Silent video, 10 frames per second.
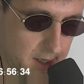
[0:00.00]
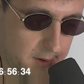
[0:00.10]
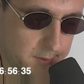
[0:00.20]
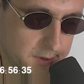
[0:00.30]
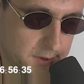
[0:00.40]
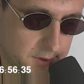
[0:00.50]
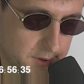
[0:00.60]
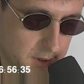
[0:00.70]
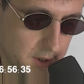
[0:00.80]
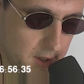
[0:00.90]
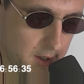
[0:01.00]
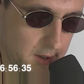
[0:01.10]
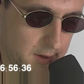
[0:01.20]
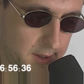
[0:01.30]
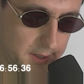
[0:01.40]
hours.
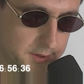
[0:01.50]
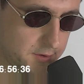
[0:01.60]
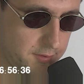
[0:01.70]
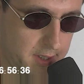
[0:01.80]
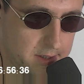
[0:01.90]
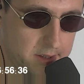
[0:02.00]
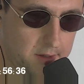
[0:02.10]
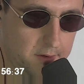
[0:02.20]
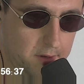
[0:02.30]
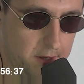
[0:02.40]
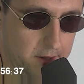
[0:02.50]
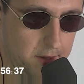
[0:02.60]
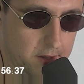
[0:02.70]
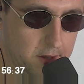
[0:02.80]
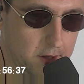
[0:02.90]
That's crazy.
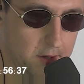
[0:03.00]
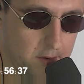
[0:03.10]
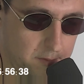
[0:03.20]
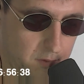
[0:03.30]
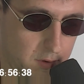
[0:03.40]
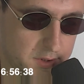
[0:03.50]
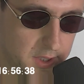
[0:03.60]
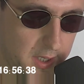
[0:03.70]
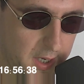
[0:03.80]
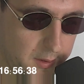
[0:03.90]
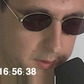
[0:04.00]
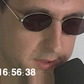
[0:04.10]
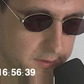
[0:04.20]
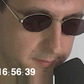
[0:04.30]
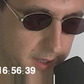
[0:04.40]
48 hours
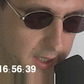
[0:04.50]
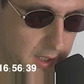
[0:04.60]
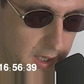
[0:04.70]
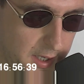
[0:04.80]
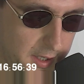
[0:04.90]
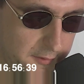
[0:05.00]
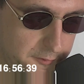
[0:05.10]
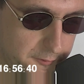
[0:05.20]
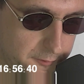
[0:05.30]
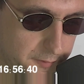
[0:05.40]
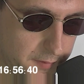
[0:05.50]
of my life.